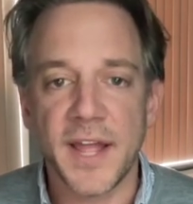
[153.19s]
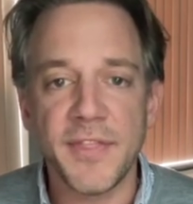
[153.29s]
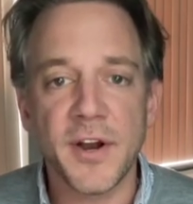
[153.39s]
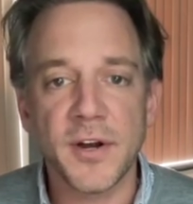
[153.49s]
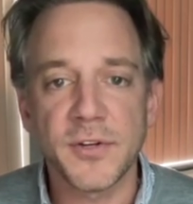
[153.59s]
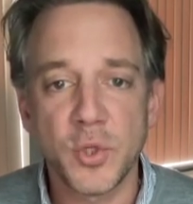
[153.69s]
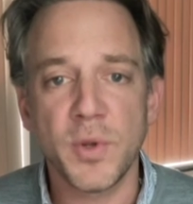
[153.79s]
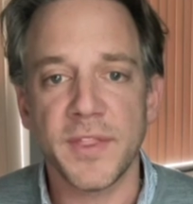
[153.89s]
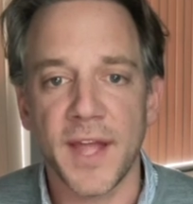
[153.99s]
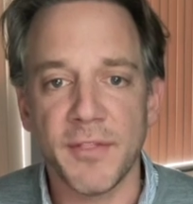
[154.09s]
And they're
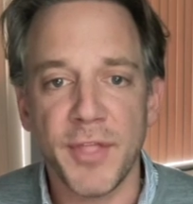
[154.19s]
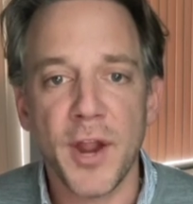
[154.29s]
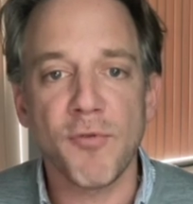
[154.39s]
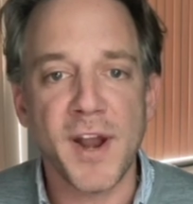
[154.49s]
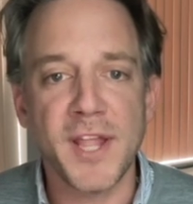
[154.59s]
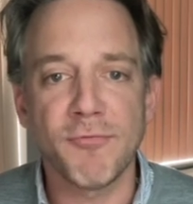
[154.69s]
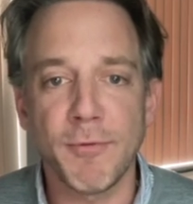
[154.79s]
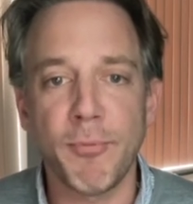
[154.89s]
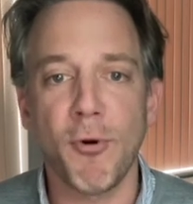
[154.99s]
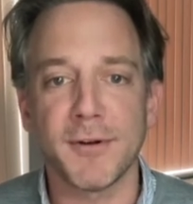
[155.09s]
doing that. They are writing
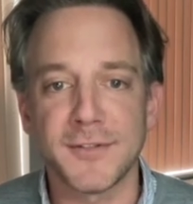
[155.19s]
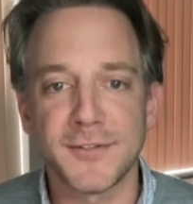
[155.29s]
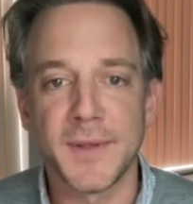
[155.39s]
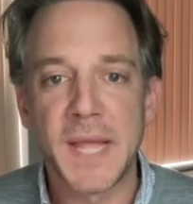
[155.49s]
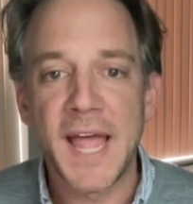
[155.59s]
reports.